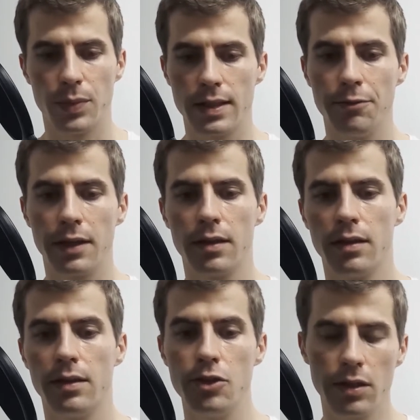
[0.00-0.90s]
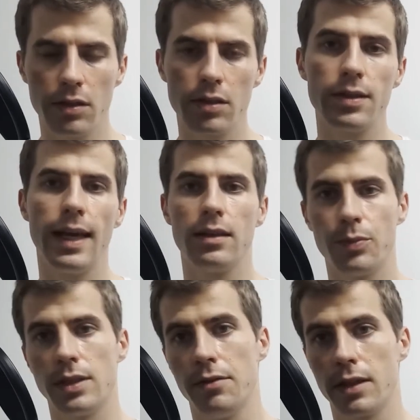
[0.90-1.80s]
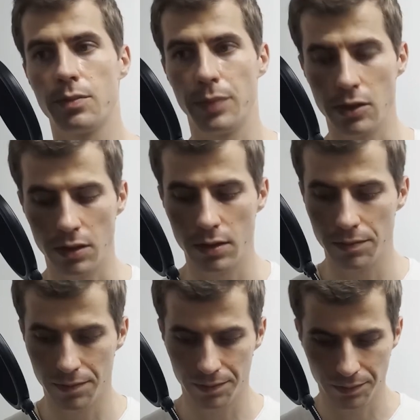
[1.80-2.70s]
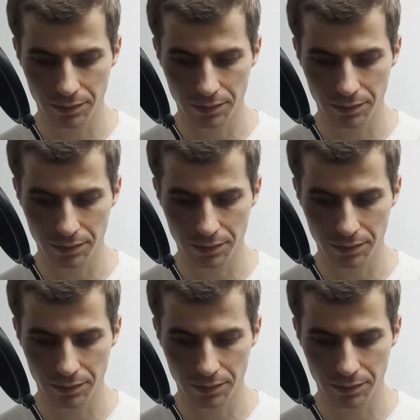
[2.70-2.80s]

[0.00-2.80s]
specific genuses and specific species.